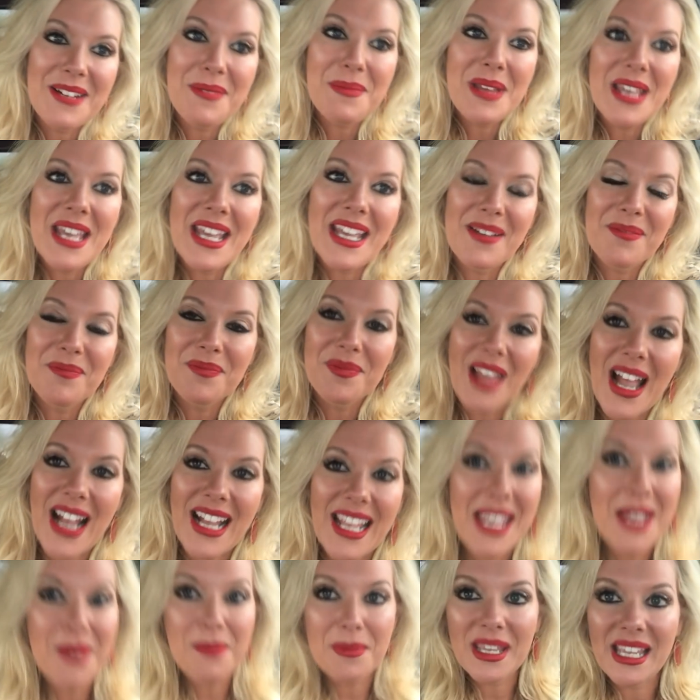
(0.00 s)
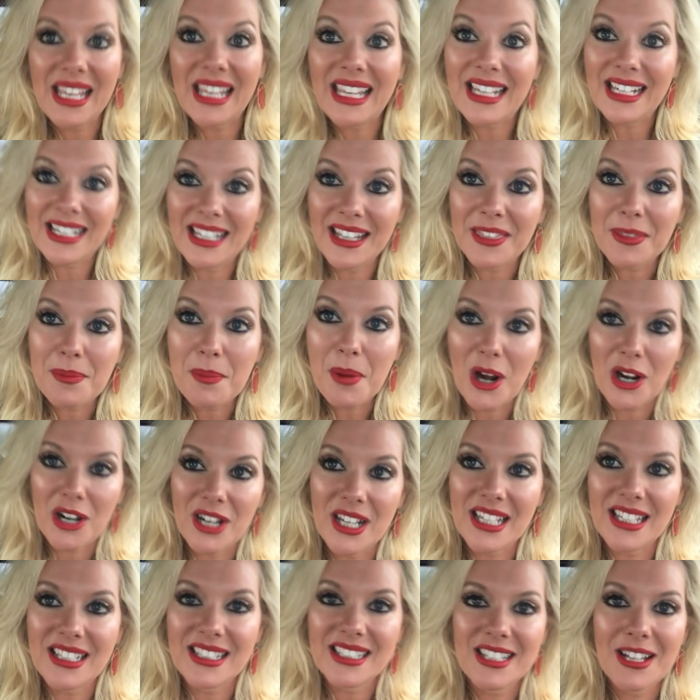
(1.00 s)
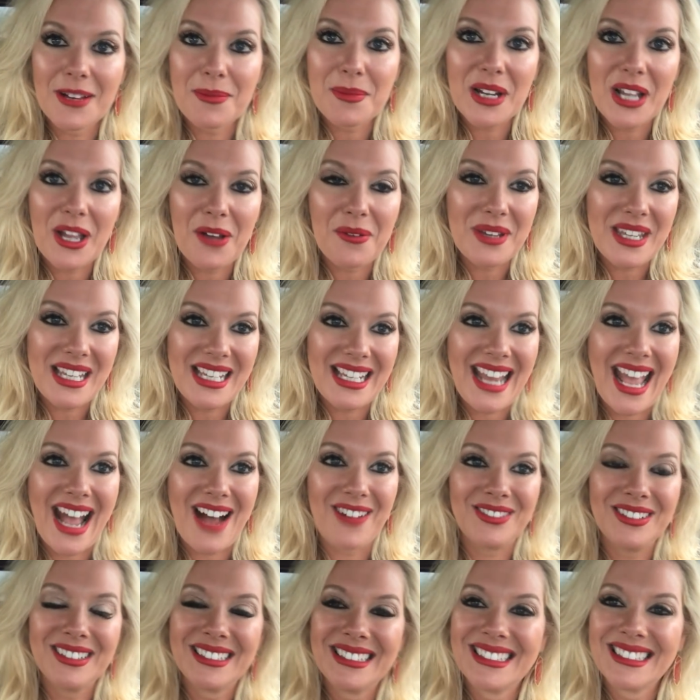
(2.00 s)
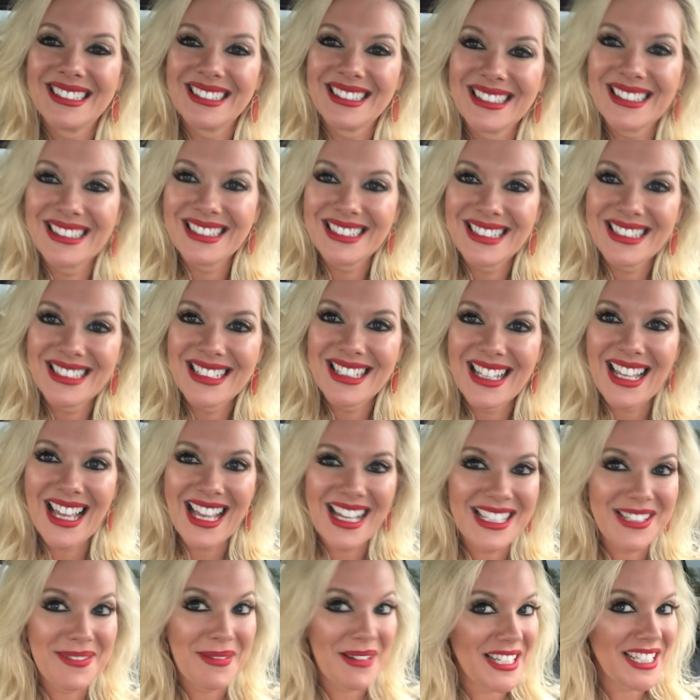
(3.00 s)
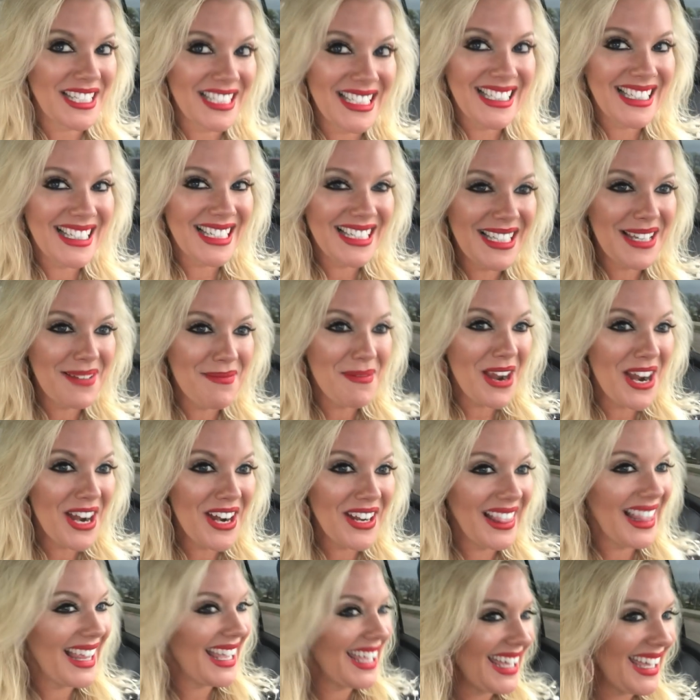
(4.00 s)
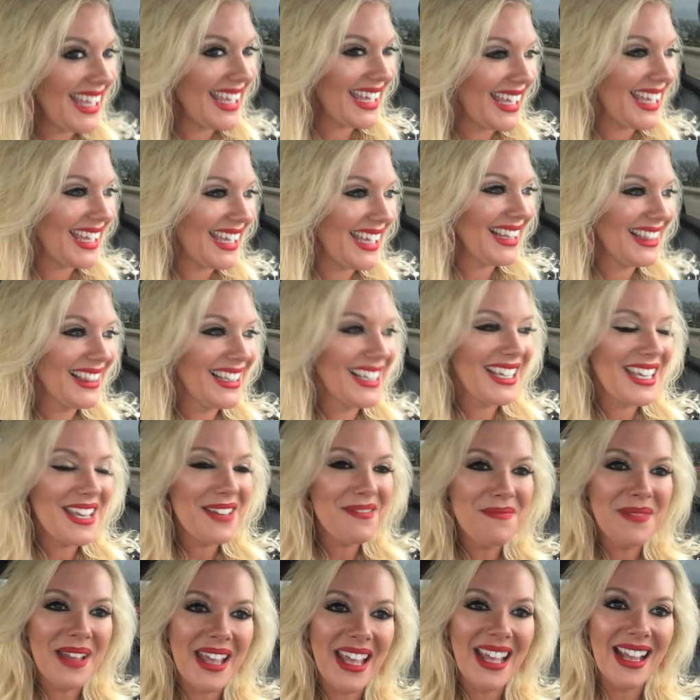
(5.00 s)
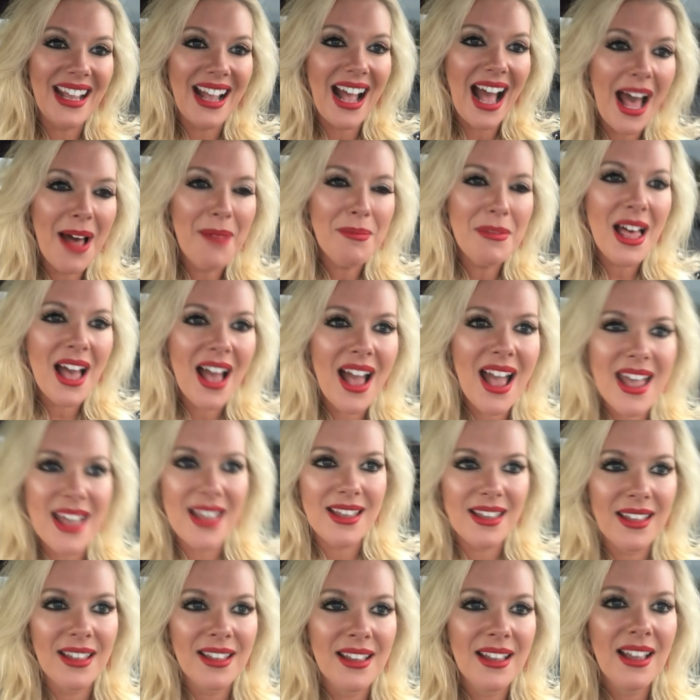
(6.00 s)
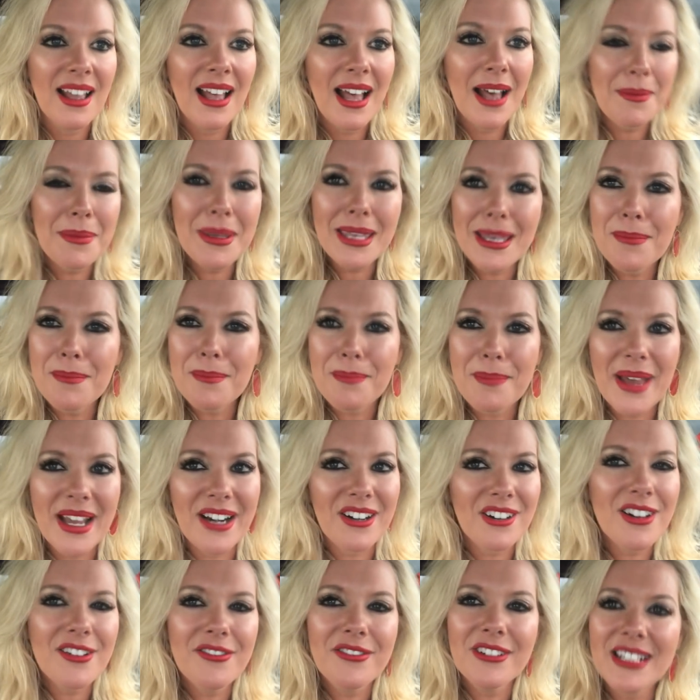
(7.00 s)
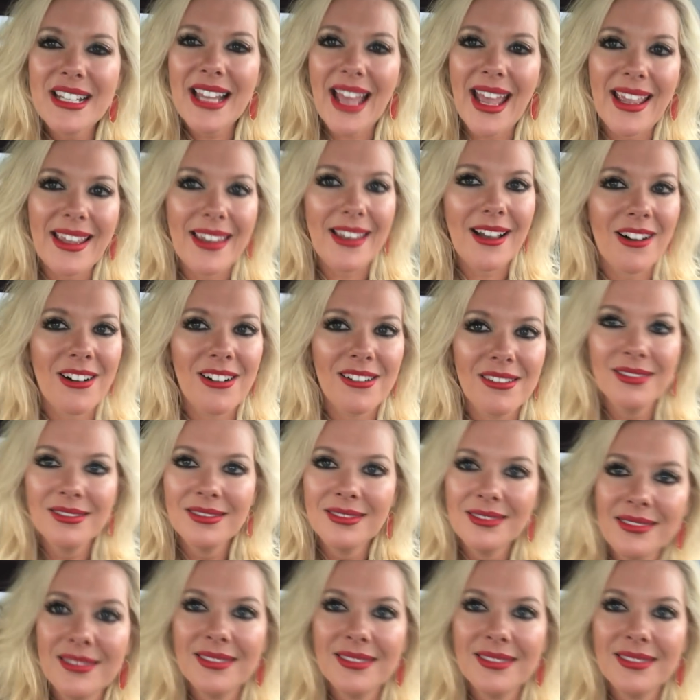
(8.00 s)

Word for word: gonna be, I can't be eating at the party, so I'm gonna go eat now. Especially since I'm early. Look at me. I'm like, I'm getting better every day, y'all.